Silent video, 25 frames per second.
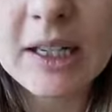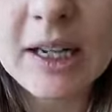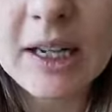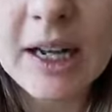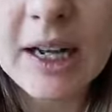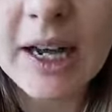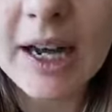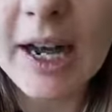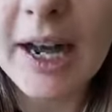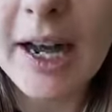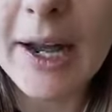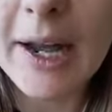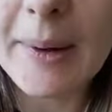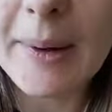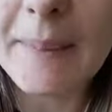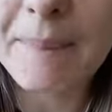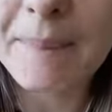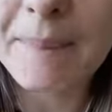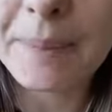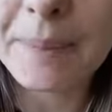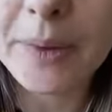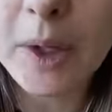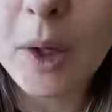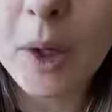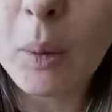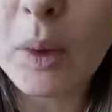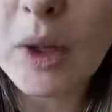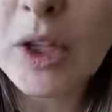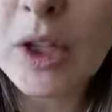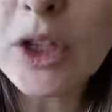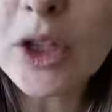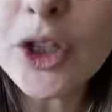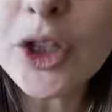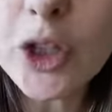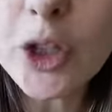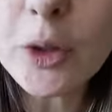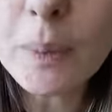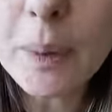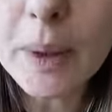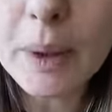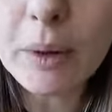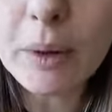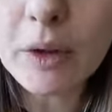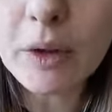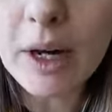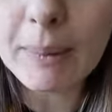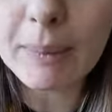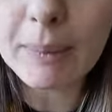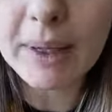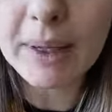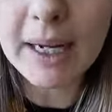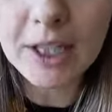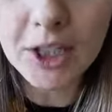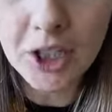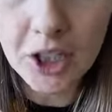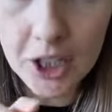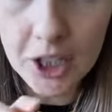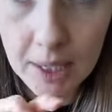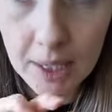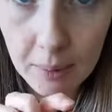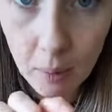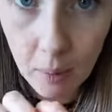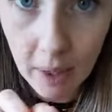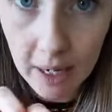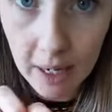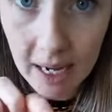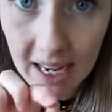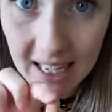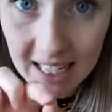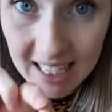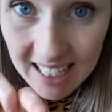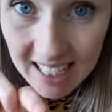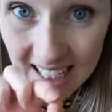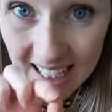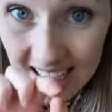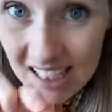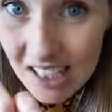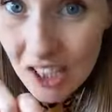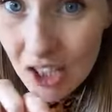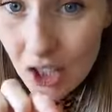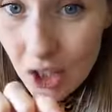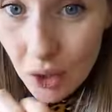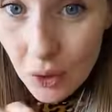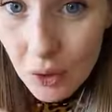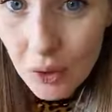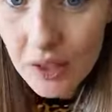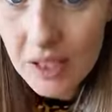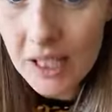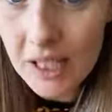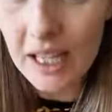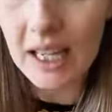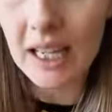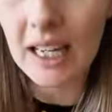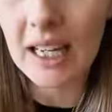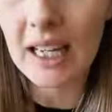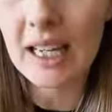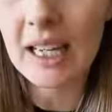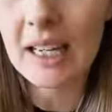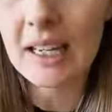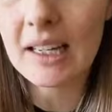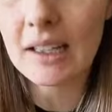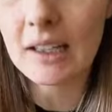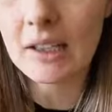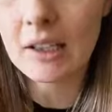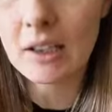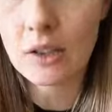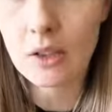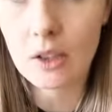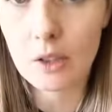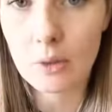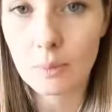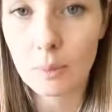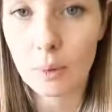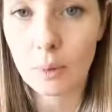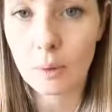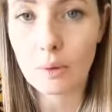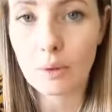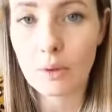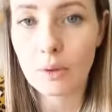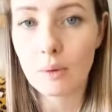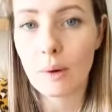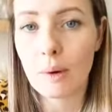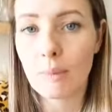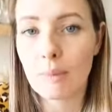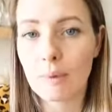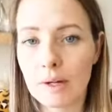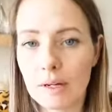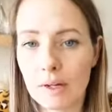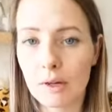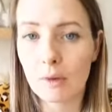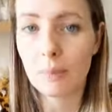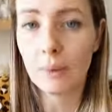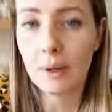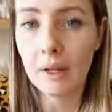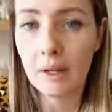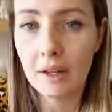When you do peel your application tape away and it is too sticky, let's just pull you up a little bit.